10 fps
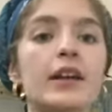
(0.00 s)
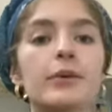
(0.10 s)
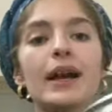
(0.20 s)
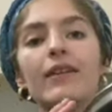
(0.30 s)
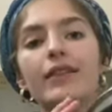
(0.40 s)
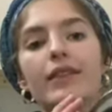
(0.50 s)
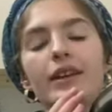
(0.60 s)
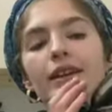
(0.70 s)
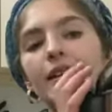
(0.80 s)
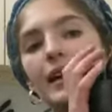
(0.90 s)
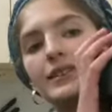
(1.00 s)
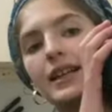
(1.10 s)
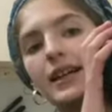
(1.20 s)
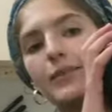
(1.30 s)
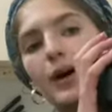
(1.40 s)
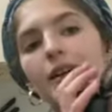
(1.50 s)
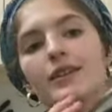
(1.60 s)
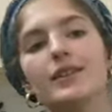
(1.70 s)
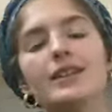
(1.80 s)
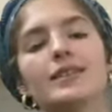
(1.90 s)
Here we have the next item on
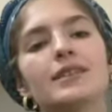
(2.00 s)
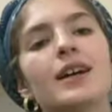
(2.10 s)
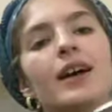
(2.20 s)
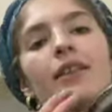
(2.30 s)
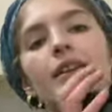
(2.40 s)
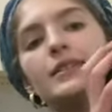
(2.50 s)
our list. This